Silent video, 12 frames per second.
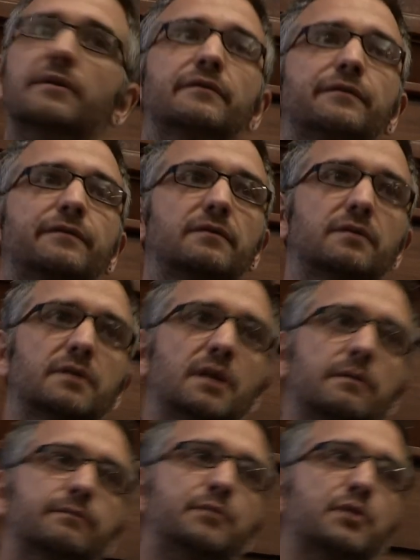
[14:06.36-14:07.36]
of
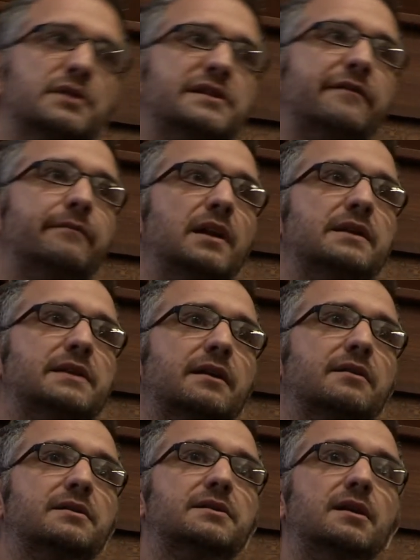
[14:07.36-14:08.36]
0.7
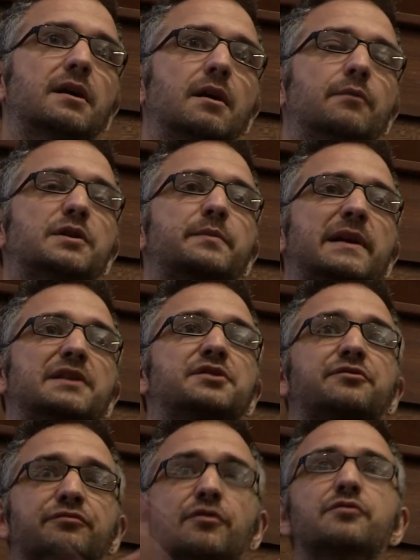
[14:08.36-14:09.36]
milliseconds, which means
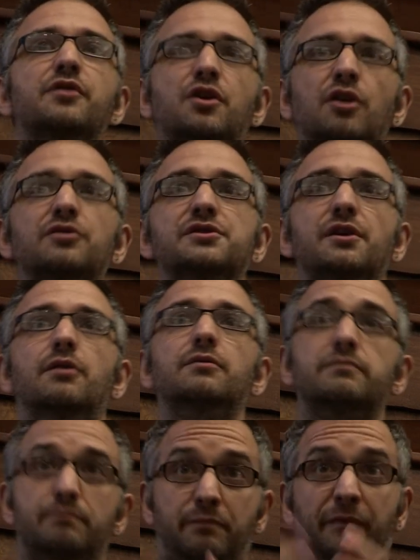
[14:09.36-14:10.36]
through the
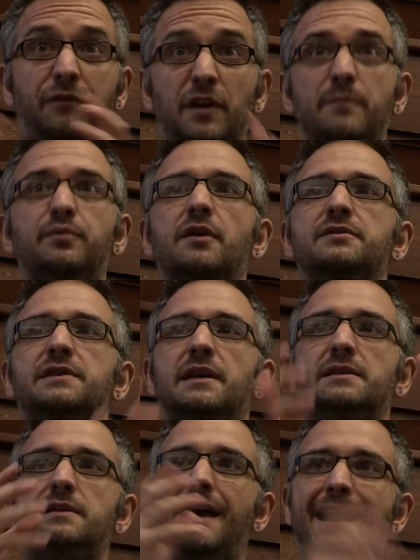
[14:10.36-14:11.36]
console, fully
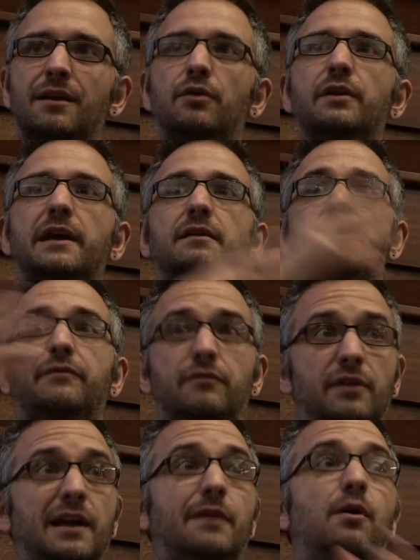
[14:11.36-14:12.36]
processed, analog in,
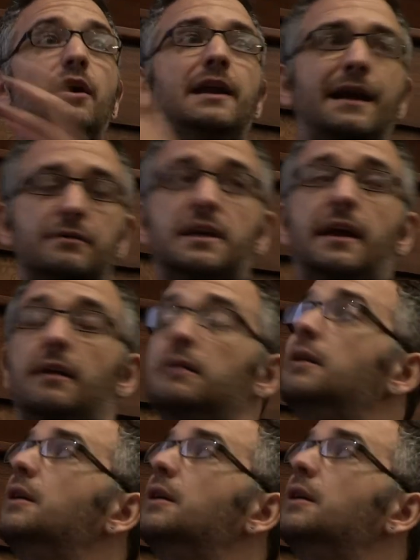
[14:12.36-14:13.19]
through the network and out again,